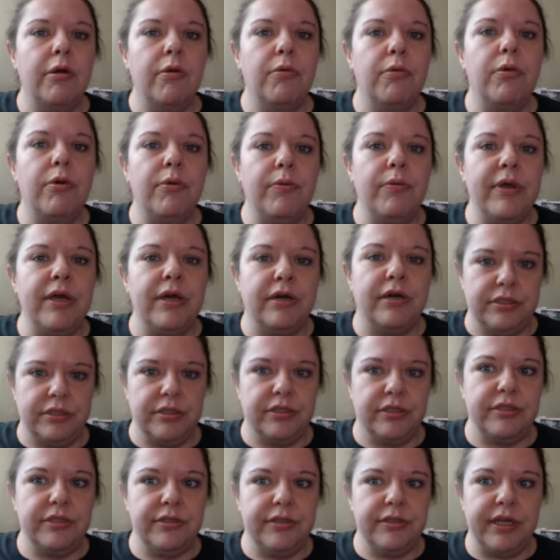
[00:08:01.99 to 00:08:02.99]
What we
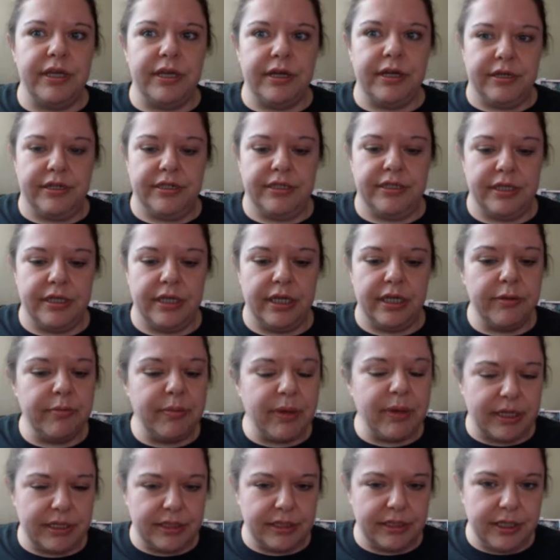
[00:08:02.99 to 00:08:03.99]
also do there is another
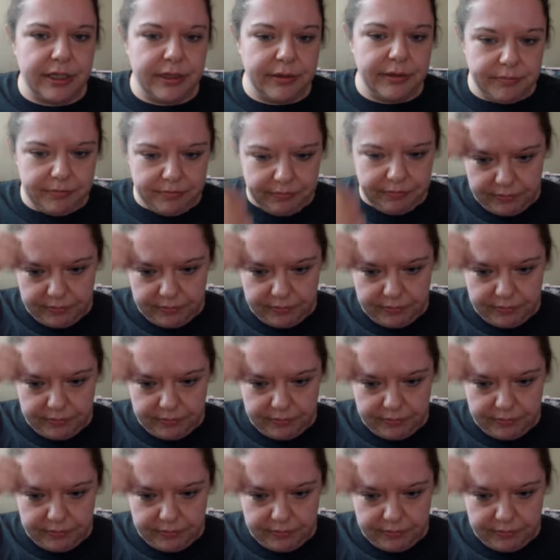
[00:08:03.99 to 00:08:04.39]
basket.